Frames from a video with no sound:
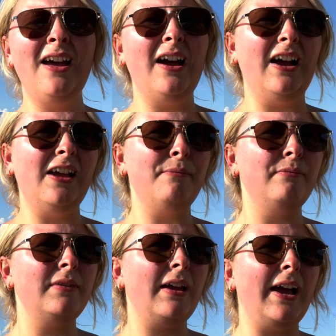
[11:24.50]
Um,
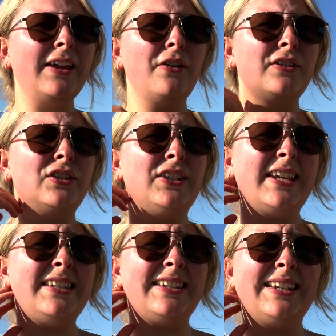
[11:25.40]
I
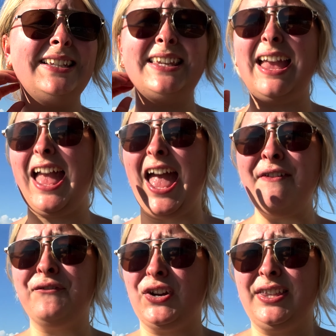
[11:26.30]
did nearly
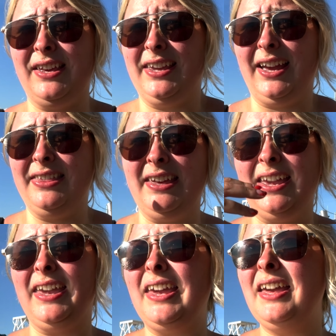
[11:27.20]
everything, I
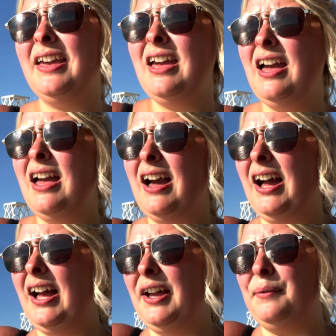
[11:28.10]
think.
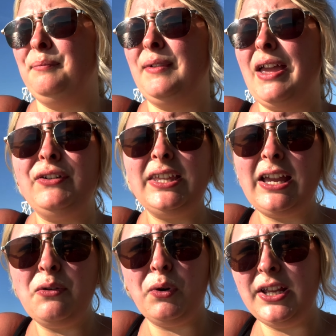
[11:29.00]
Um, everything
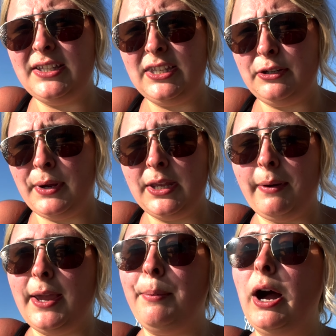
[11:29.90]
I wanted to do
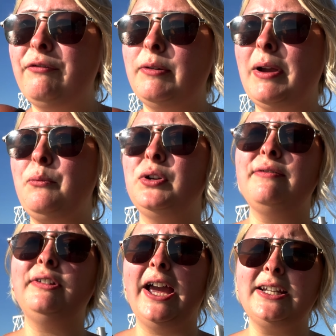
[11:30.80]
anyway, apart from I would have
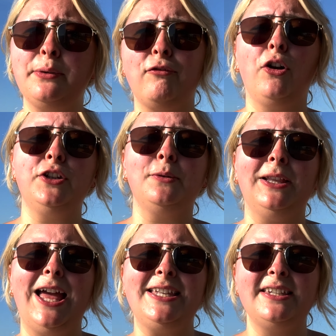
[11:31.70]
liked to have gone to
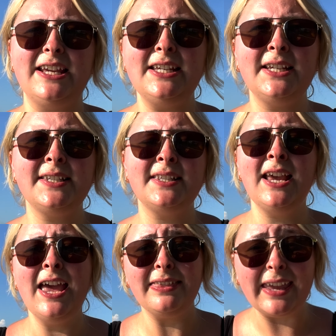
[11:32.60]
Atlantis.
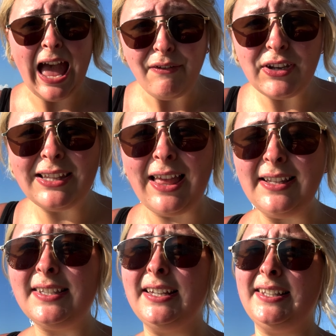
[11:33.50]
They have an
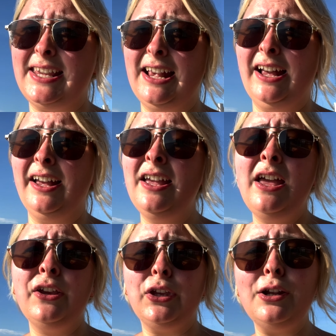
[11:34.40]
Atlantis here.
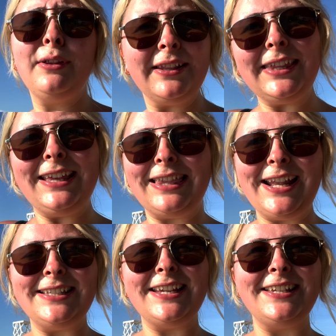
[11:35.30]
You know, like the
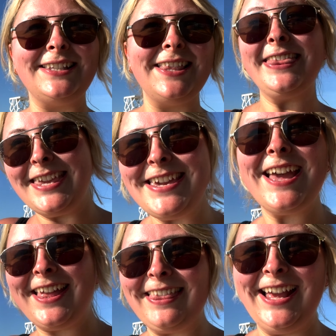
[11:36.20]
Atlantis, the
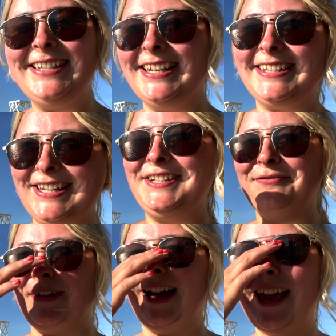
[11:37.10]
Atlantis in
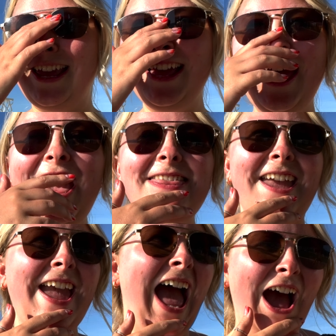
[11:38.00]
Dubai, they
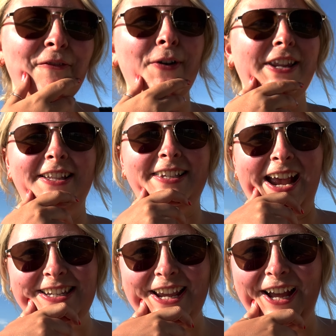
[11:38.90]
have one in
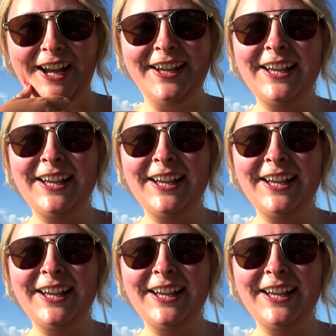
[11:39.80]
Sanya.